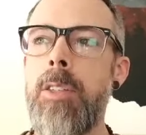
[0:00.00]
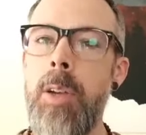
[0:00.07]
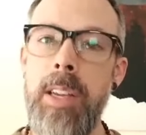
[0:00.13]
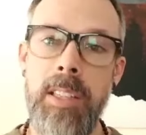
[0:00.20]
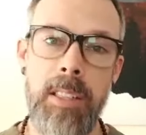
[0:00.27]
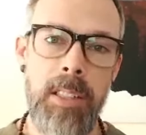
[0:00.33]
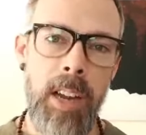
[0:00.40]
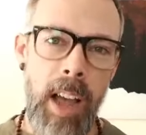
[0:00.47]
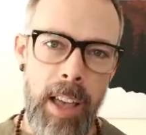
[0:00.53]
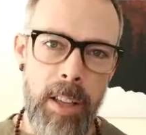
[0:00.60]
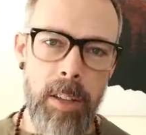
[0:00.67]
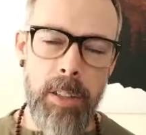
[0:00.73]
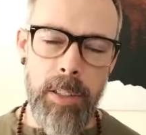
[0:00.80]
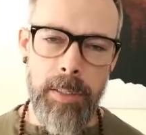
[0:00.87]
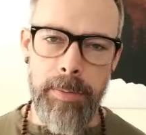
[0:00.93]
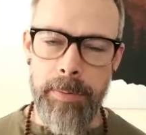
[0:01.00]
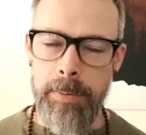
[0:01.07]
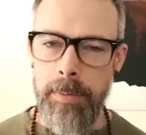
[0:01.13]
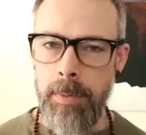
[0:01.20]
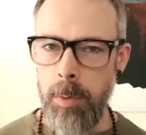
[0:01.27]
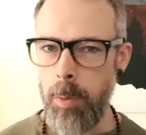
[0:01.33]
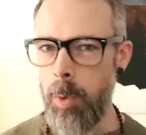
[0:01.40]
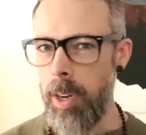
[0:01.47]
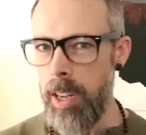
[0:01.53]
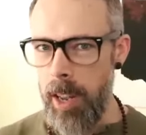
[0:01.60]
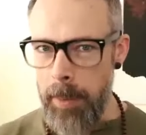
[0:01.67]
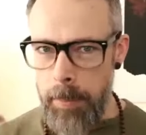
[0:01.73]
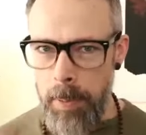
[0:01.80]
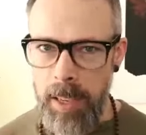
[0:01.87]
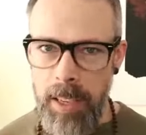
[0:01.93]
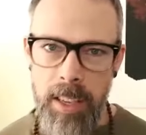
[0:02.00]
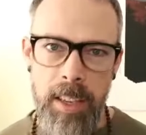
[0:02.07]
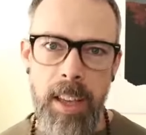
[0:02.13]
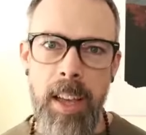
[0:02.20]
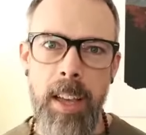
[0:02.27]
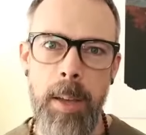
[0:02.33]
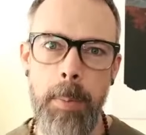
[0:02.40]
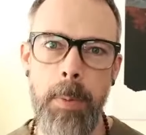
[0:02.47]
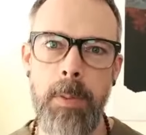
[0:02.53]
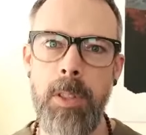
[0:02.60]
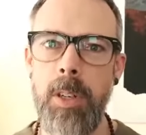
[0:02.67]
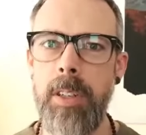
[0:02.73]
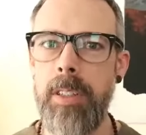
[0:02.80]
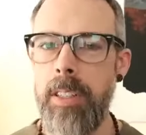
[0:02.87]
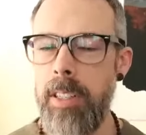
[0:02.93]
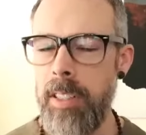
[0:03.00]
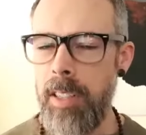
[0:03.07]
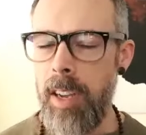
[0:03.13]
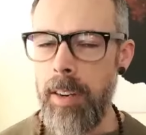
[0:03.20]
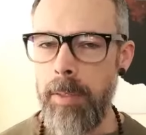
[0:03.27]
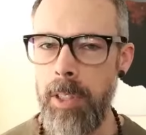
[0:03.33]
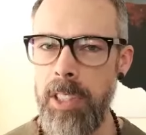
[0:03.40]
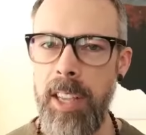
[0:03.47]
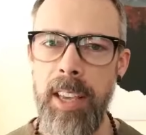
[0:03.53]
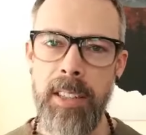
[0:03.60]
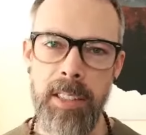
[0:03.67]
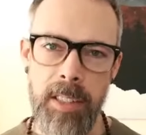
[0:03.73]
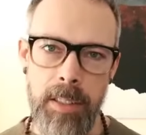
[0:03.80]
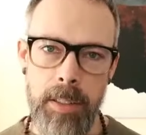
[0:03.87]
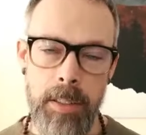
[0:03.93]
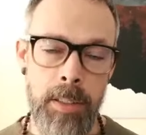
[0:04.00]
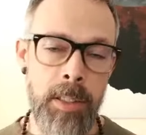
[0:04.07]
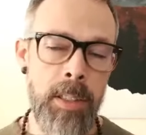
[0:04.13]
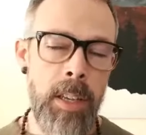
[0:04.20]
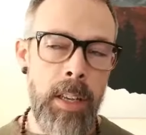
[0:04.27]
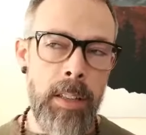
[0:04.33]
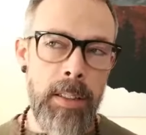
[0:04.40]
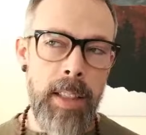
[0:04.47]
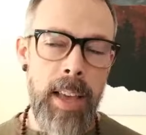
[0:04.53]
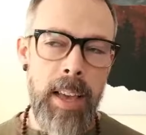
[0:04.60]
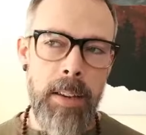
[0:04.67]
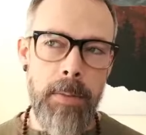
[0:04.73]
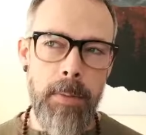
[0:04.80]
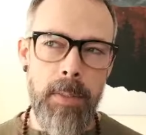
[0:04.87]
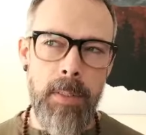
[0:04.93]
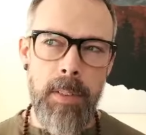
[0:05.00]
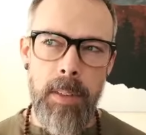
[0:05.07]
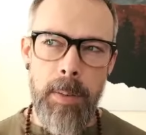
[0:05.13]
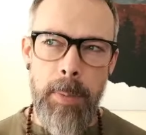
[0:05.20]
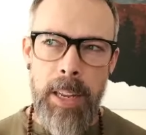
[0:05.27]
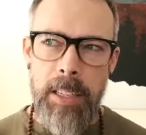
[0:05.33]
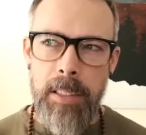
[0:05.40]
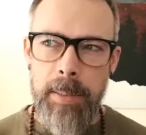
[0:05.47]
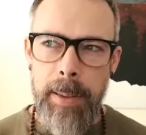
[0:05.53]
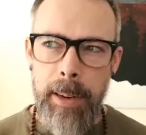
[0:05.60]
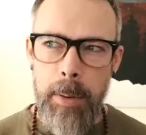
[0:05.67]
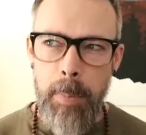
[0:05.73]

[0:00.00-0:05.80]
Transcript: So as a child, what I'm picking up during these conversations that my